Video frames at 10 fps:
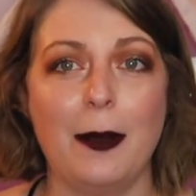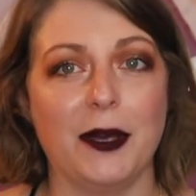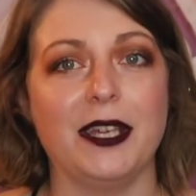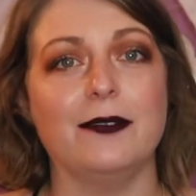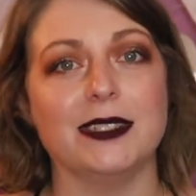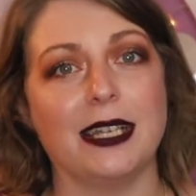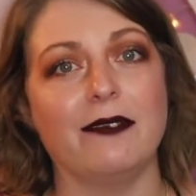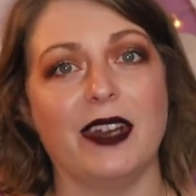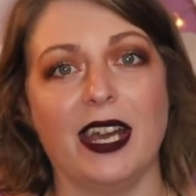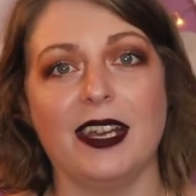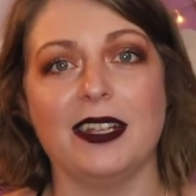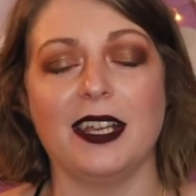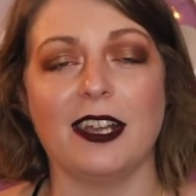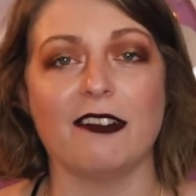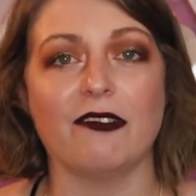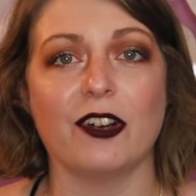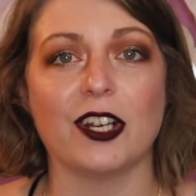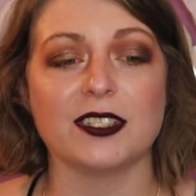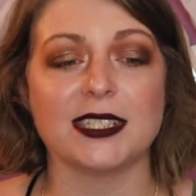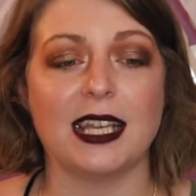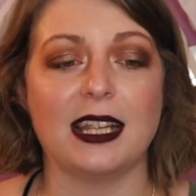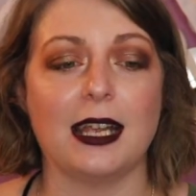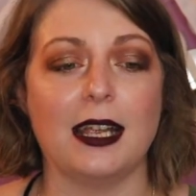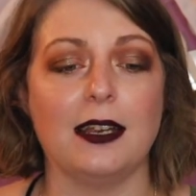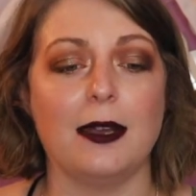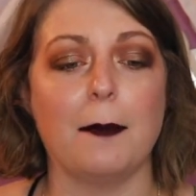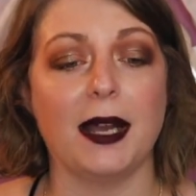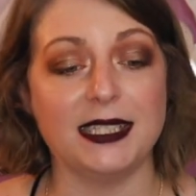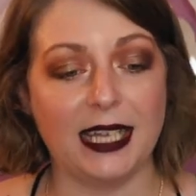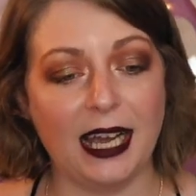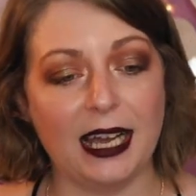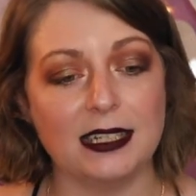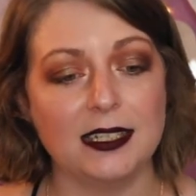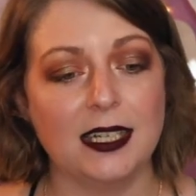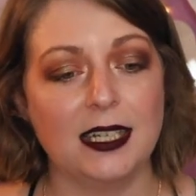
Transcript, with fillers: but he was a vet in the Air Force. And then my dad,